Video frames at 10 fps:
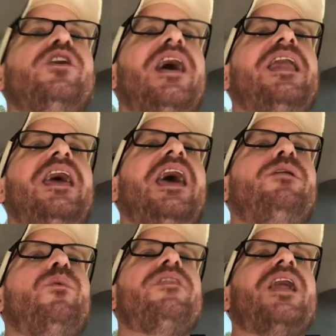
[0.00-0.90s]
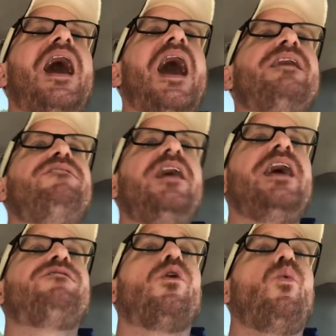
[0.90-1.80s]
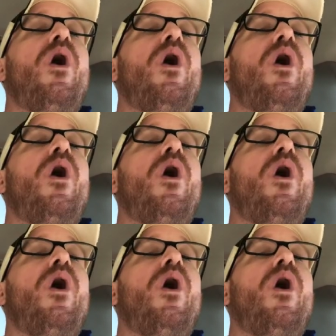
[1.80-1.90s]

if you get hit with an IV,